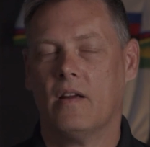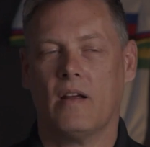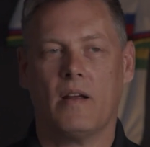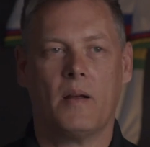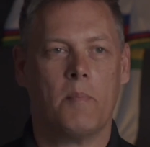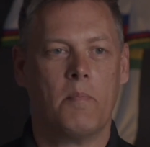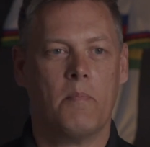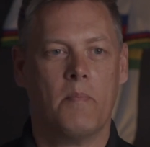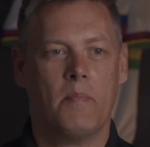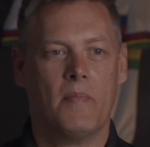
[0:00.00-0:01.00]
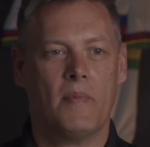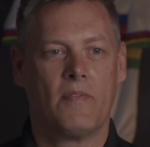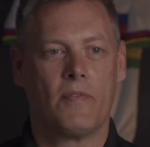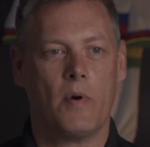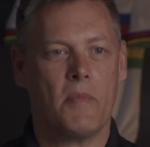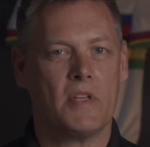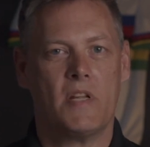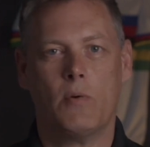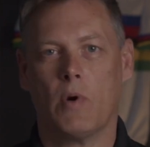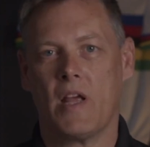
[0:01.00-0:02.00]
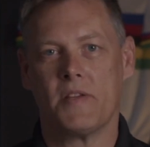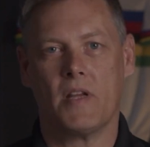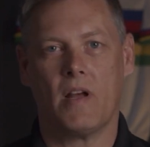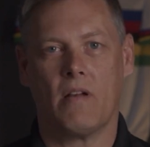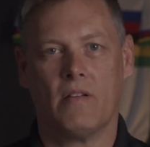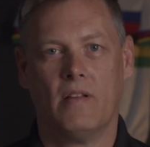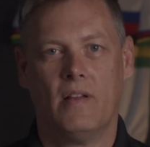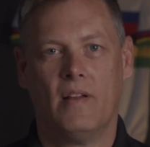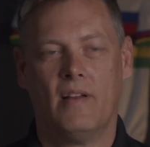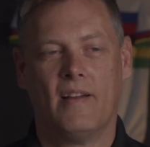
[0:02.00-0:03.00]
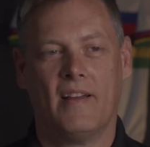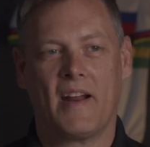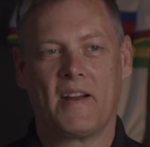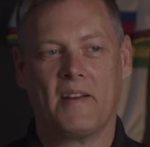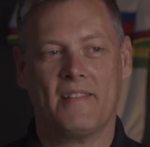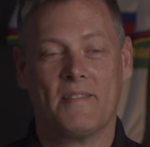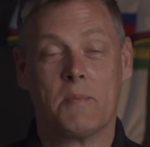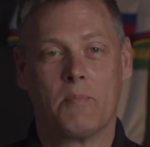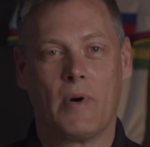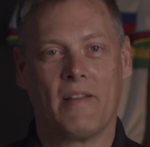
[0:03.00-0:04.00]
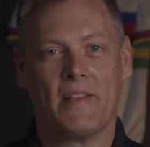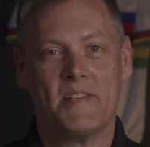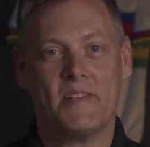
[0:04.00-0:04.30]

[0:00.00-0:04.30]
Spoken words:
from the T1 SL? And I can proudly